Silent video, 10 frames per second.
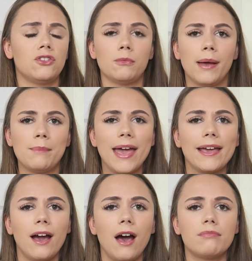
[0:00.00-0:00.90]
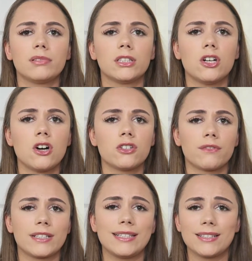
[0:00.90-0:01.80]
do my makeup because
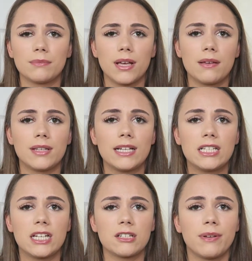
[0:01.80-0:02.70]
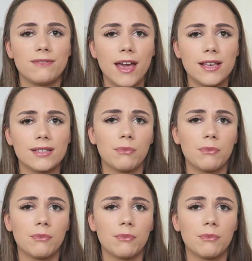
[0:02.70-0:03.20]
obviously sometimes I need to touch my face,